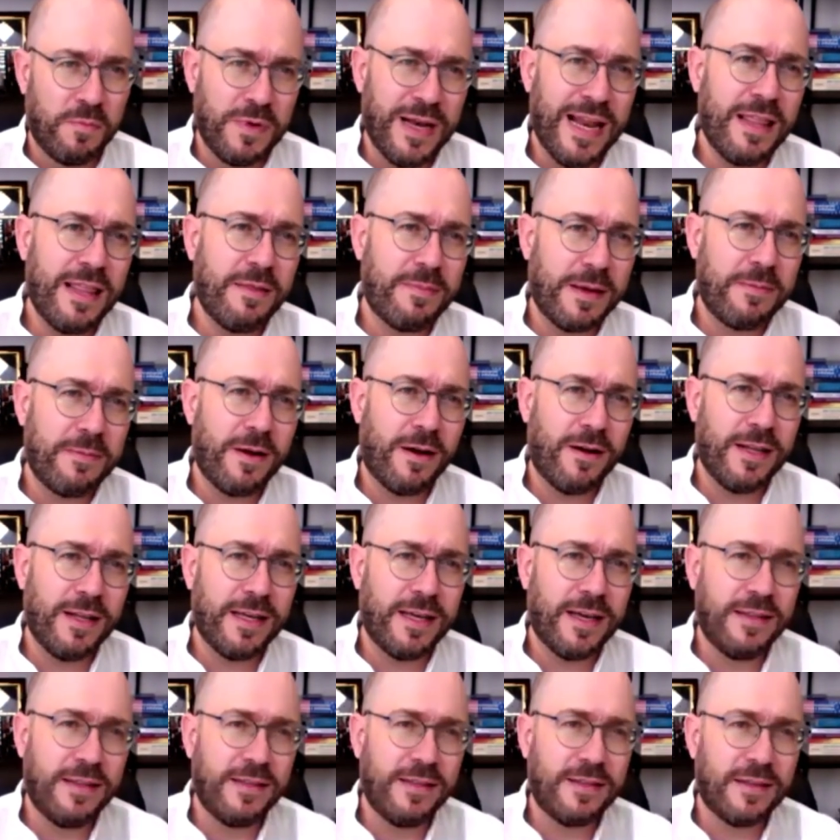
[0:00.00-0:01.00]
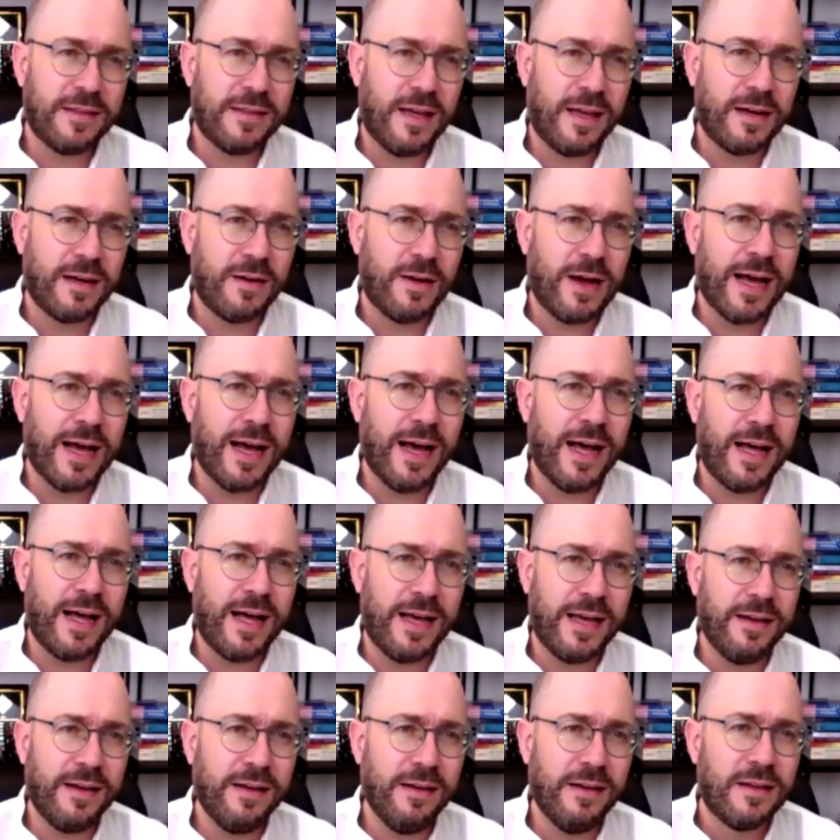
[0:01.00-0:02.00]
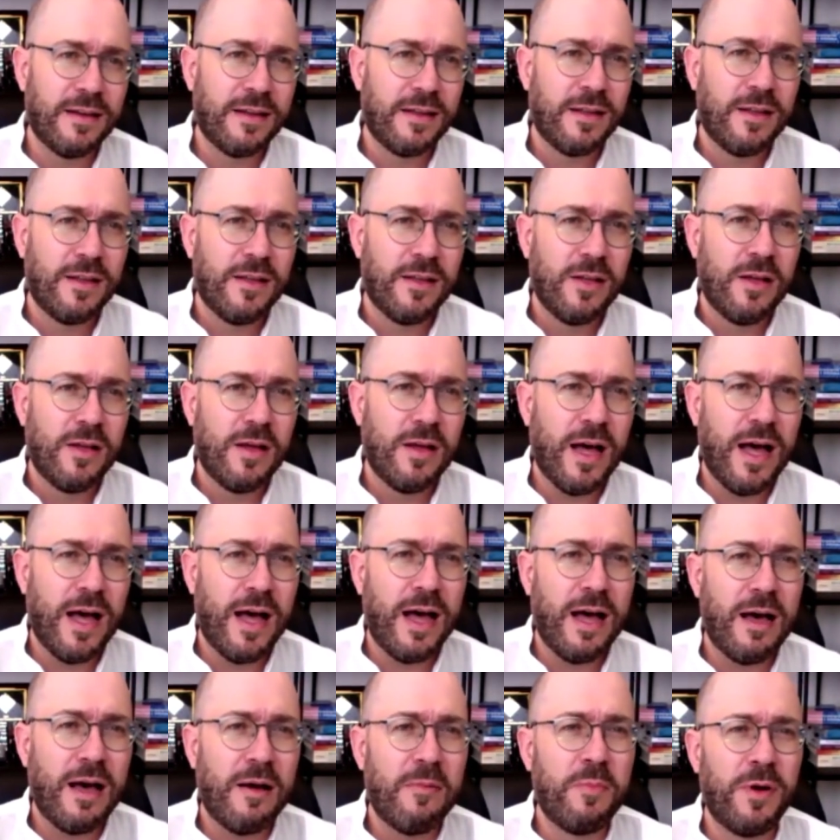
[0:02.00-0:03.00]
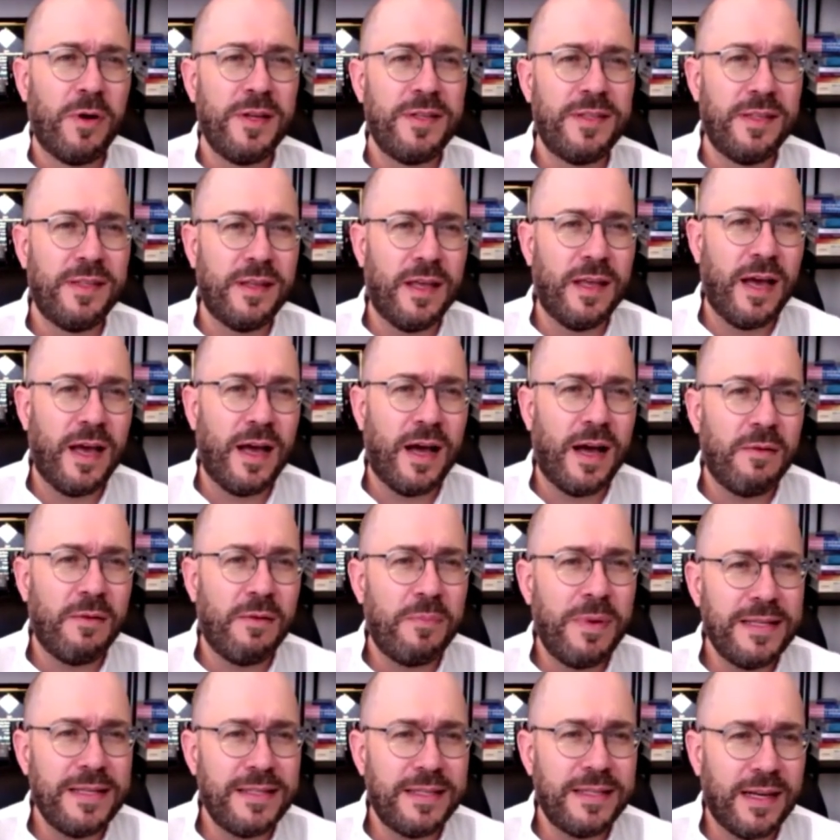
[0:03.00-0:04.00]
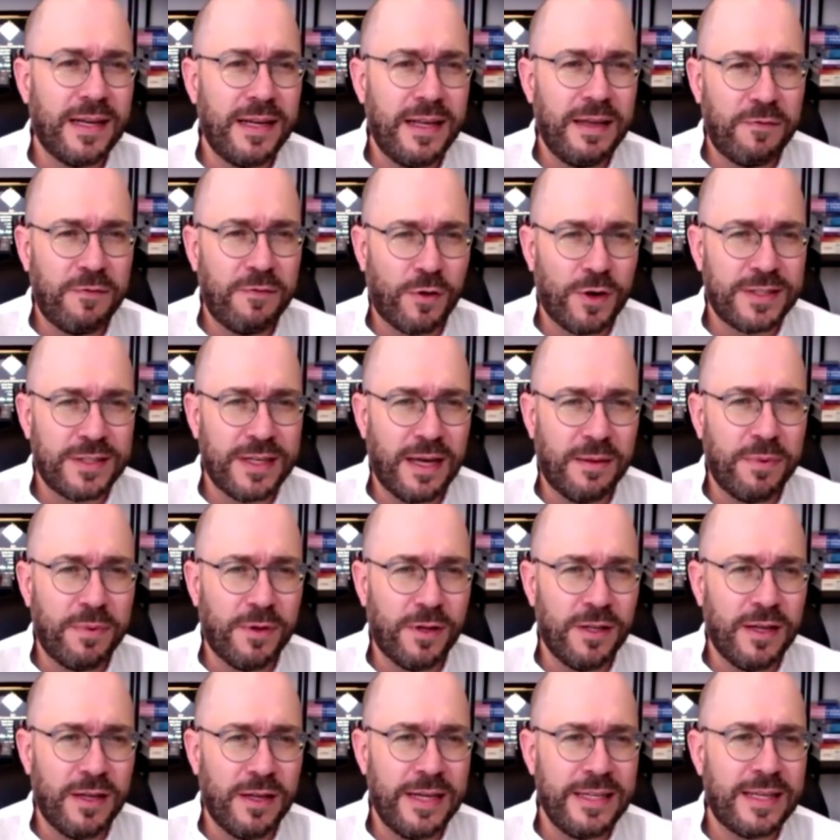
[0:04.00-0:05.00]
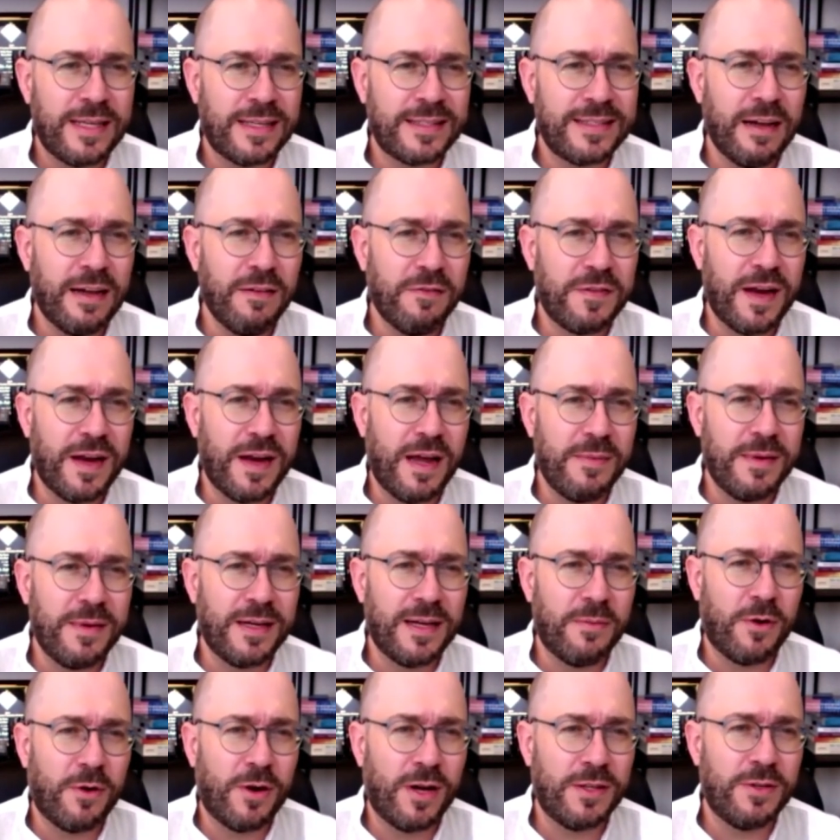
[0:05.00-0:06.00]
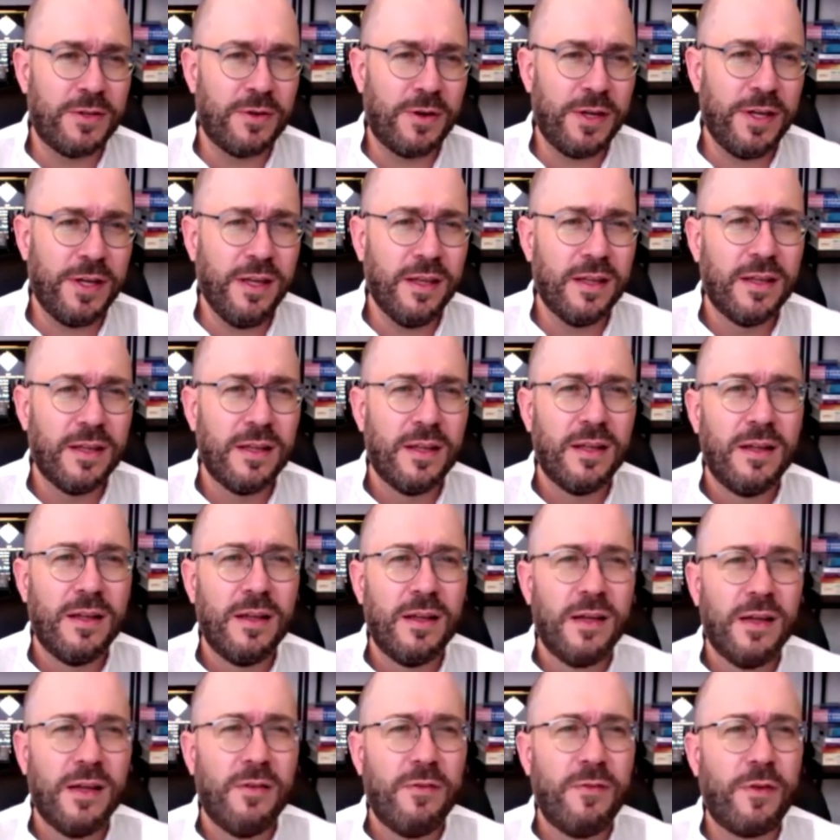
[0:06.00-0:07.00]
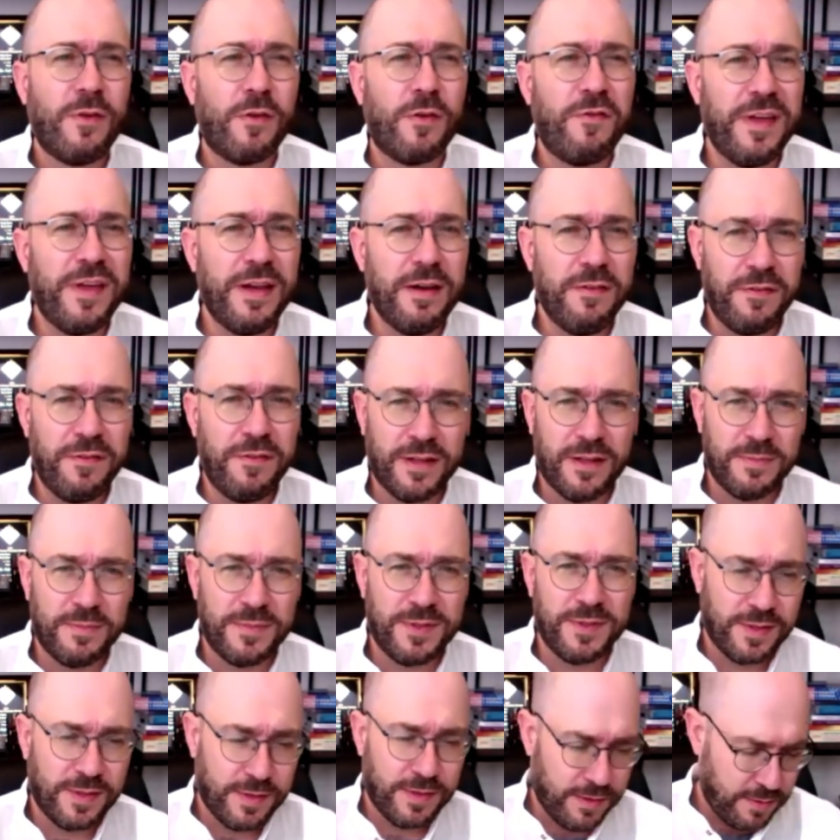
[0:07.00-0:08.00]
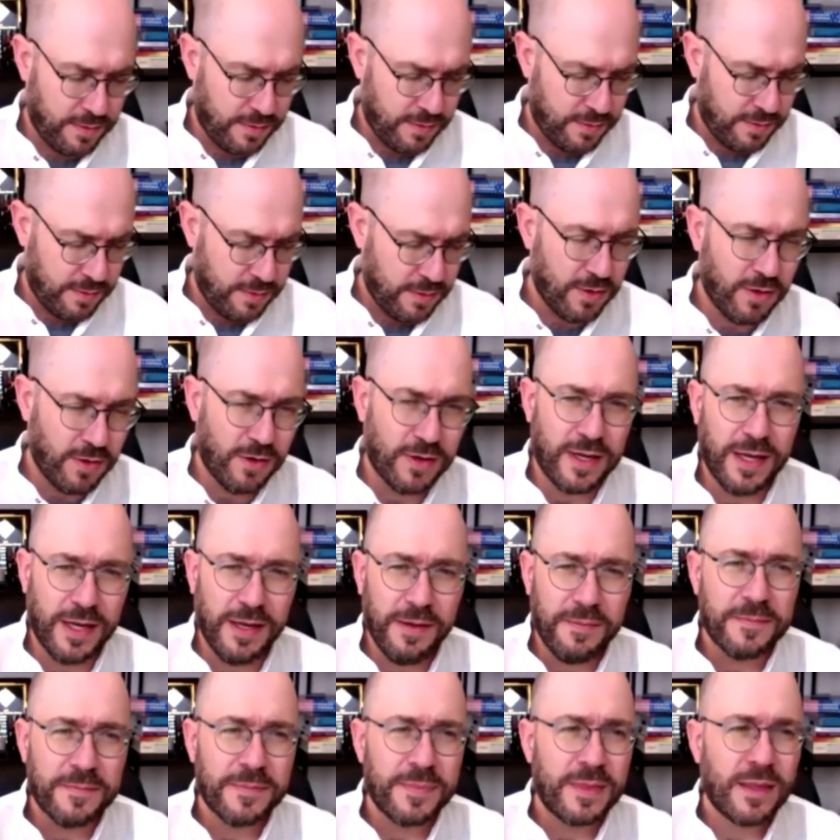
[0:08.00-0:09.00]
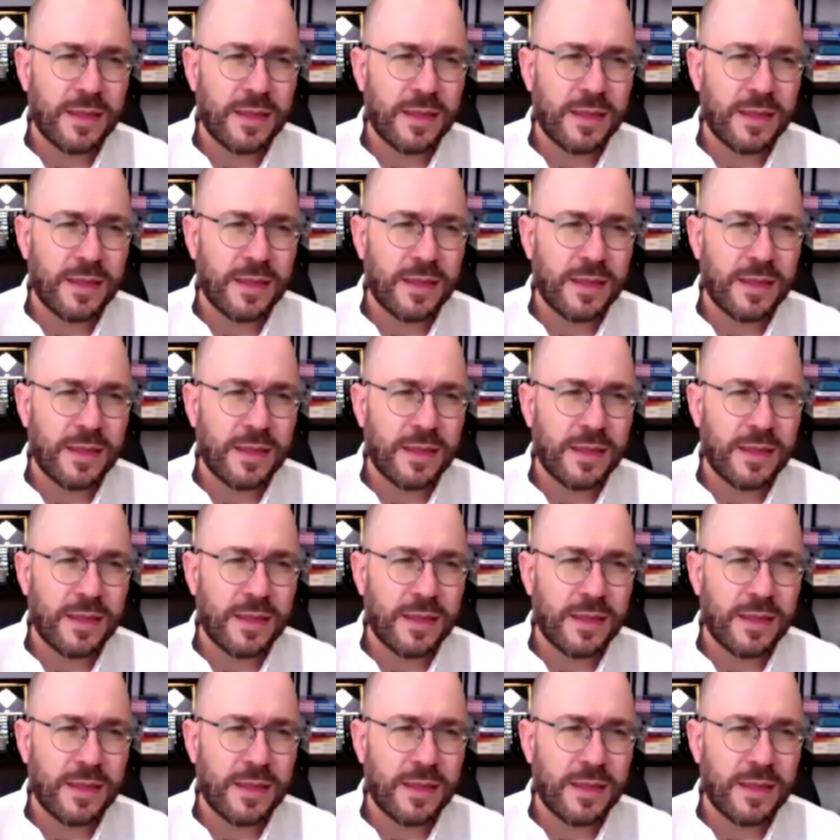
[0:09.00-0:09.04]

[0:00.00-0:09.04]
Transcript: led by Berlinguette and, and Hein. Uh, but it's uh, basically, for example, it's a self-driving laboratory for thin films. Okay.